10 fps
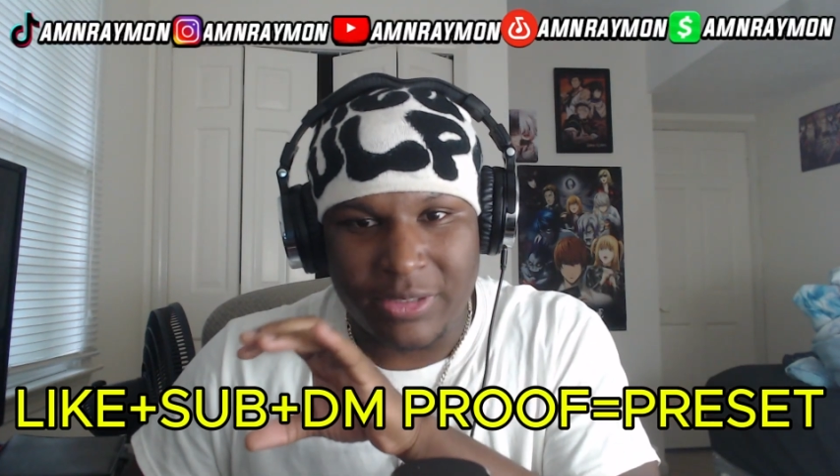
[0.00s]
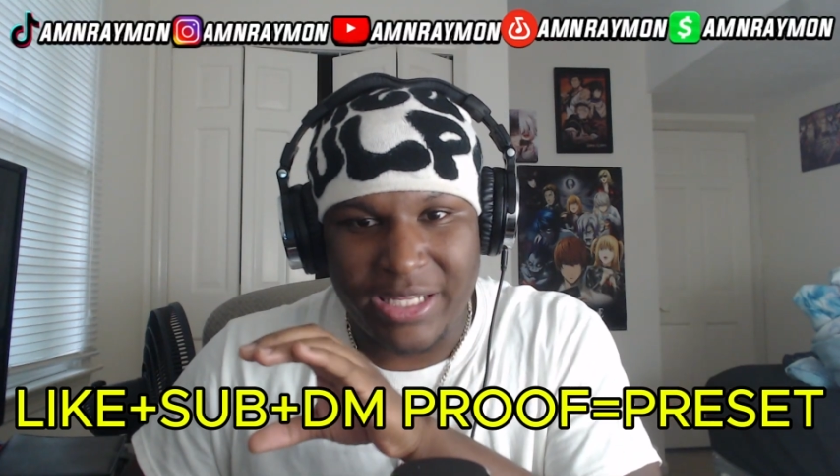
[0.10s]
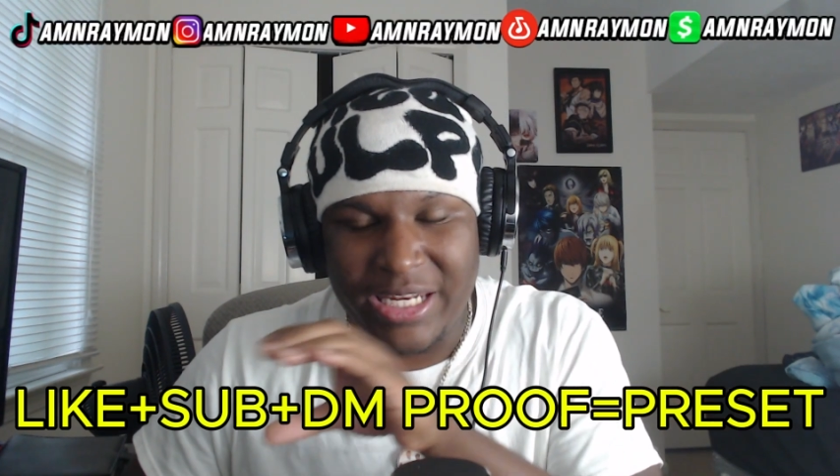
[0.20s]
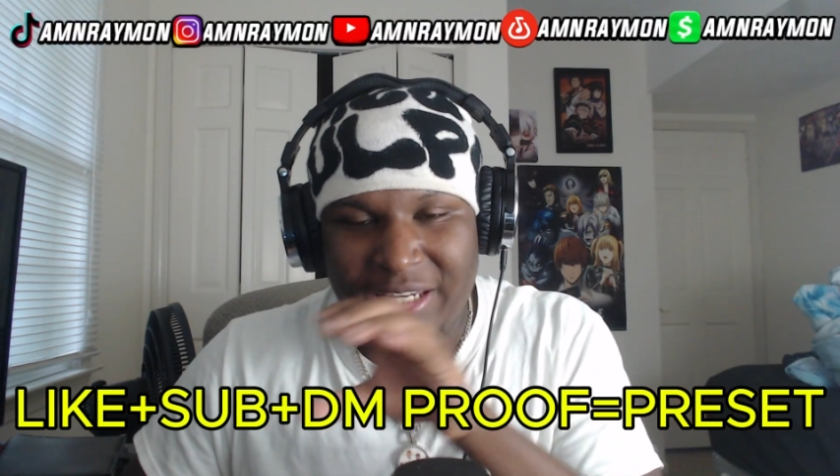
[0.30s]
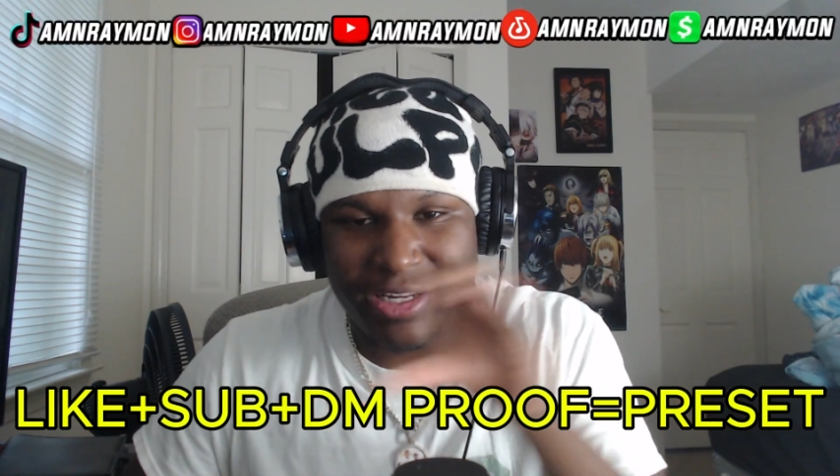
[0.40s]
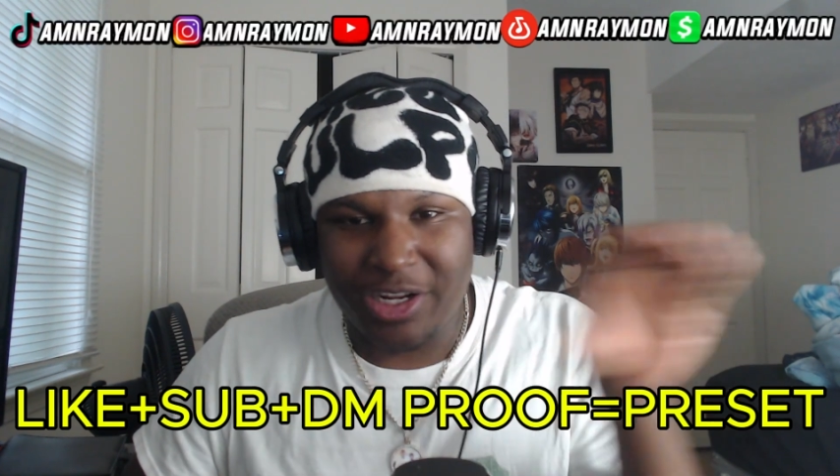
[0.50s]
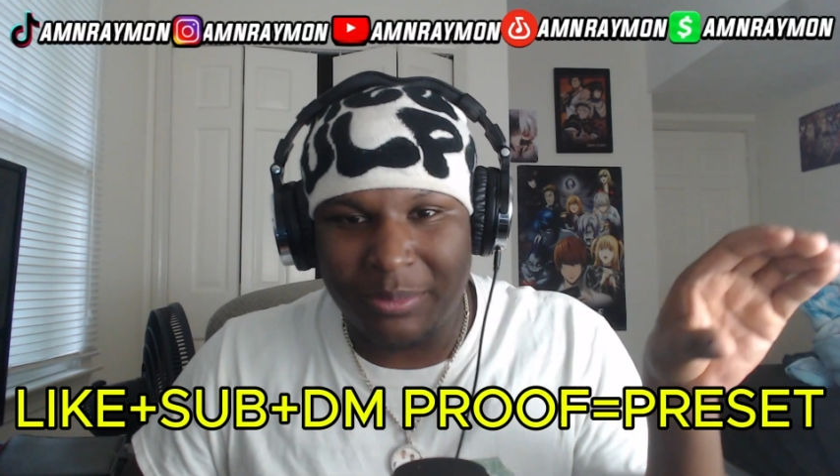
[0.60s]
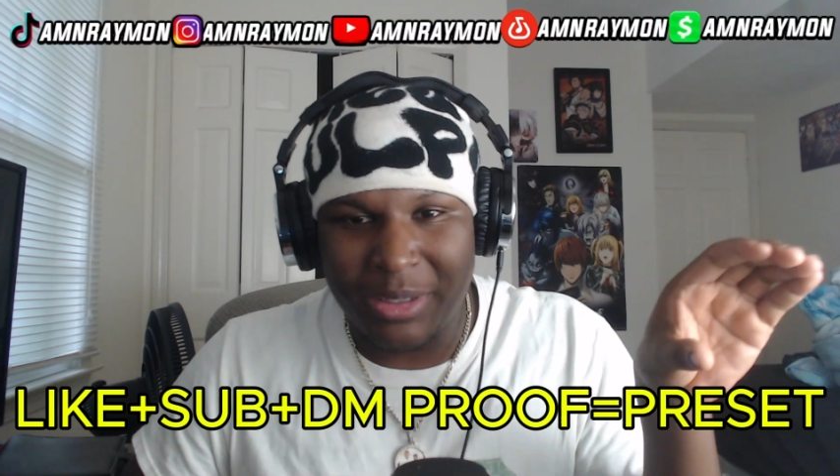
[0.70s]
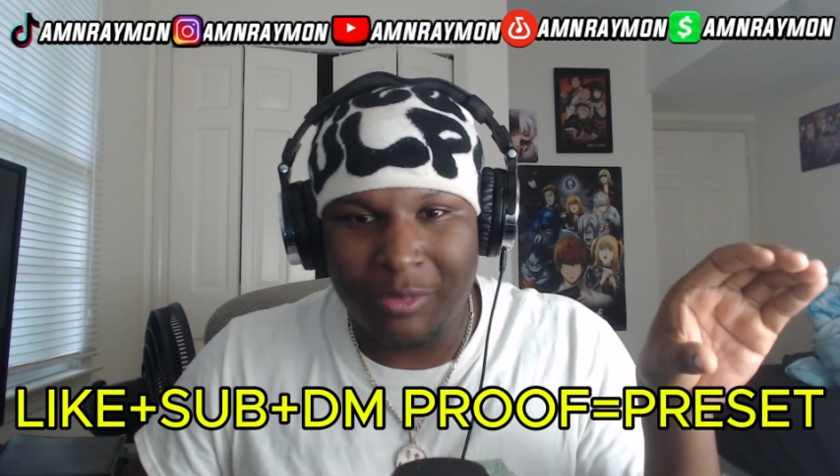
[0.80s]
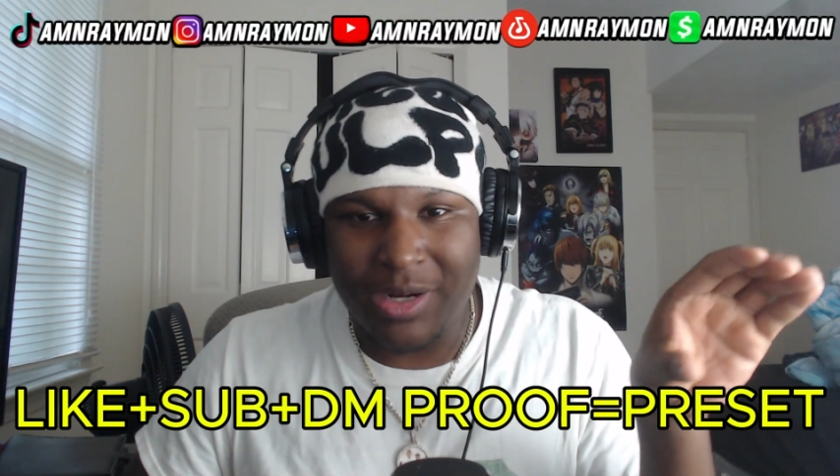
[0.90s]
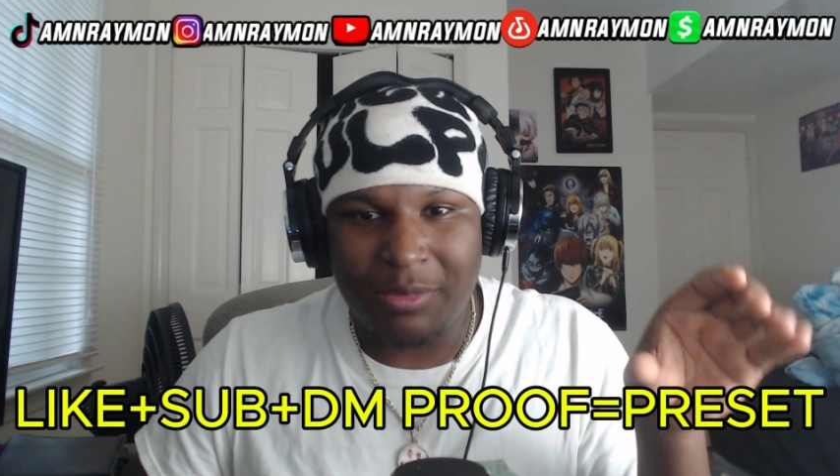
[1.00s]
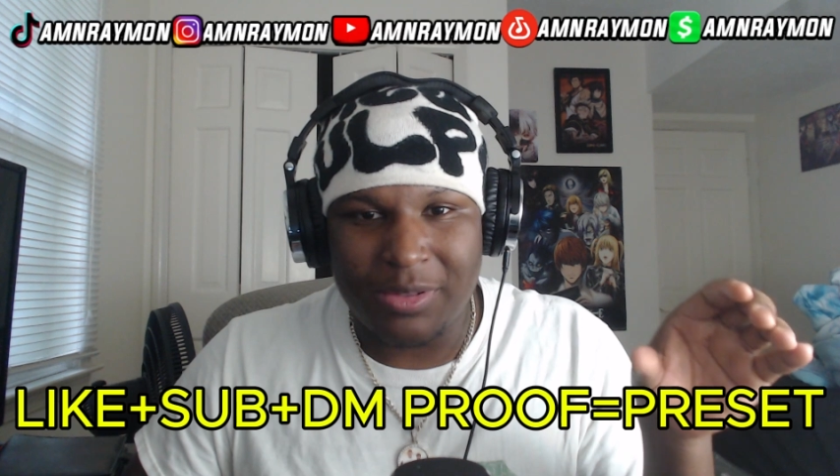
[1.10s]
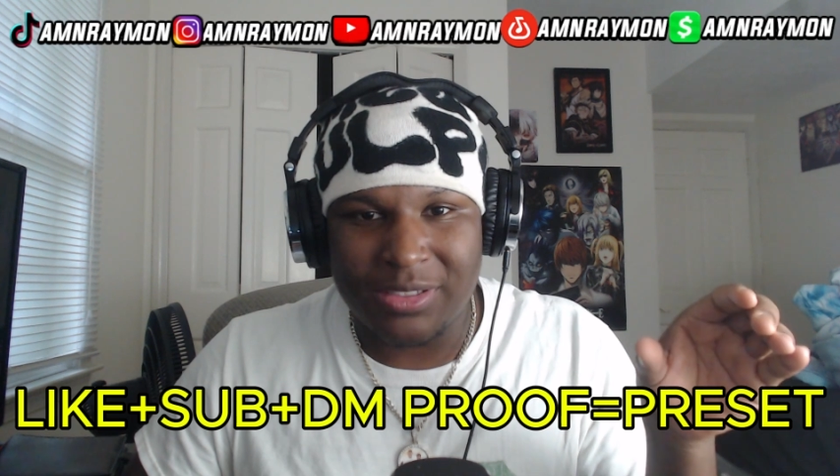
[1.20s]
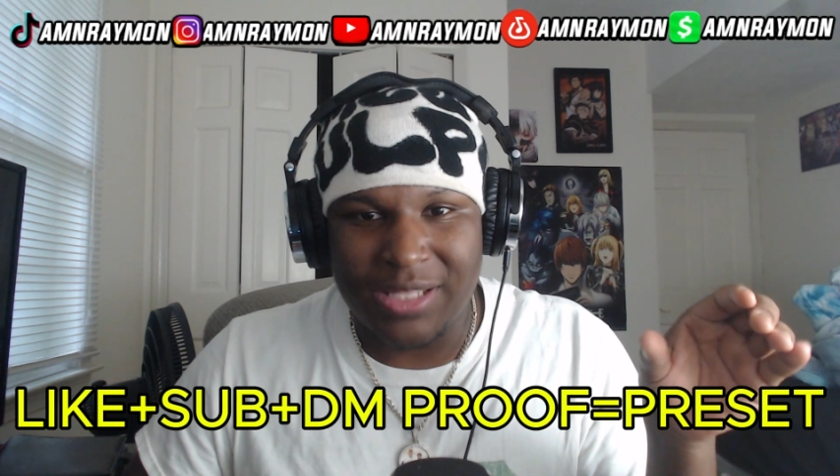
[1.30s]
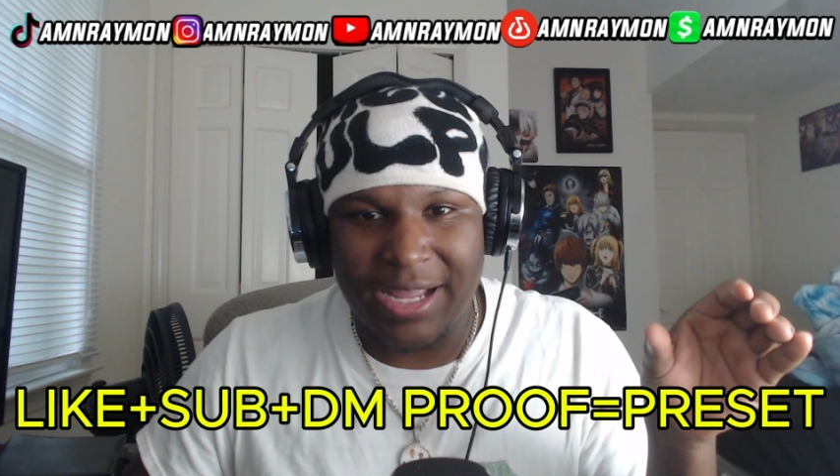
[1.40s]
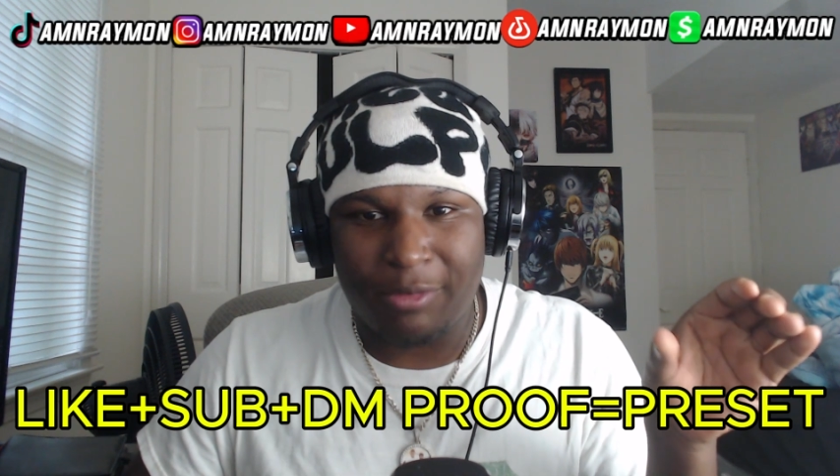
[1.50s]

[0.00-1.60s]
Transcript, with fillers: They didn't hear me when I was, like,